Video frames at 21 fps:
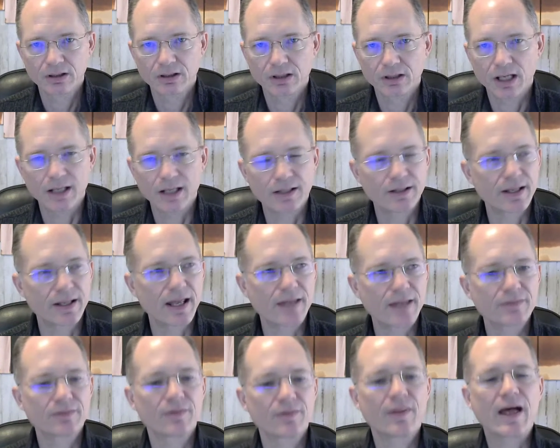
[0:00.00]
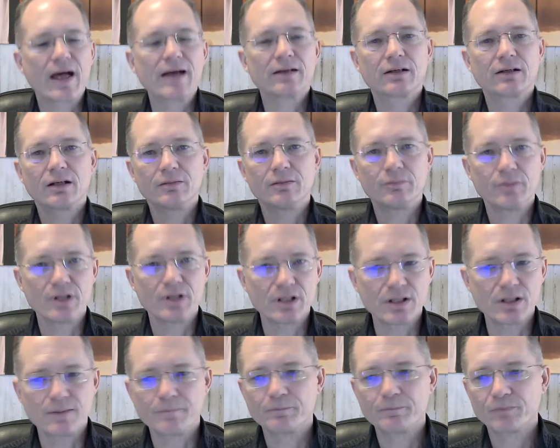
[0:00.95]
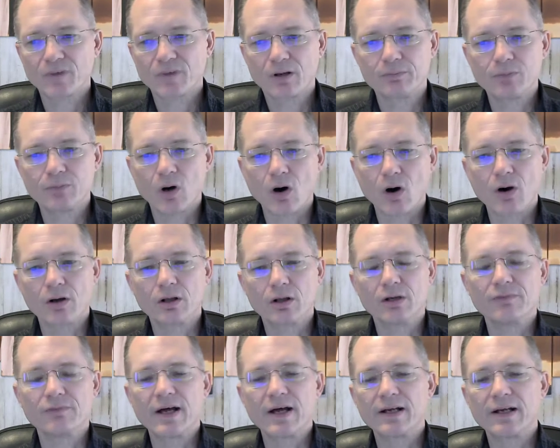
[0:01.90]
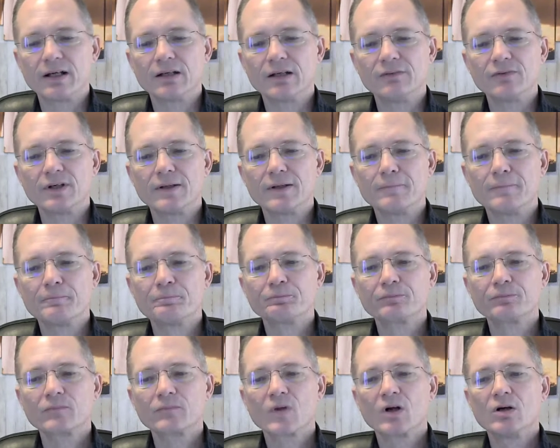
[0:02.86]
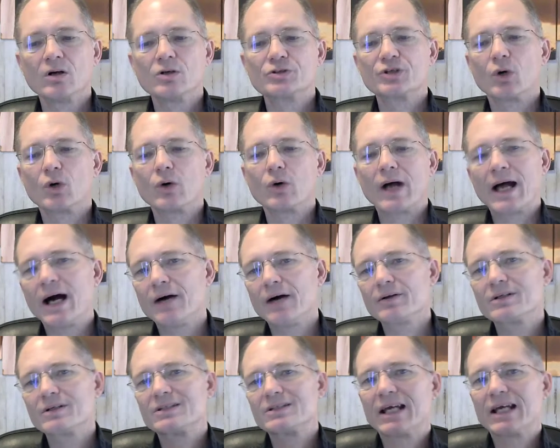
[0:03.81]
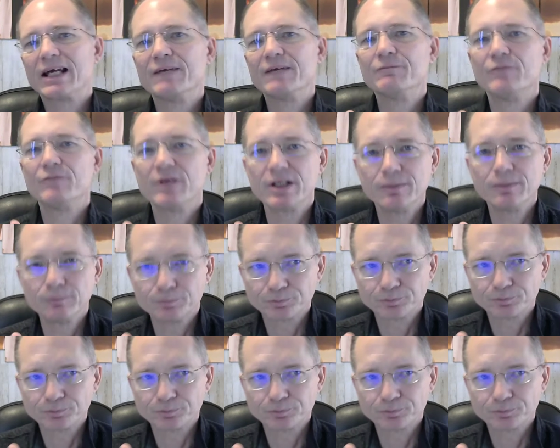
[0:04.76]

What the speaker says: And that can be part of that envy. So how does envy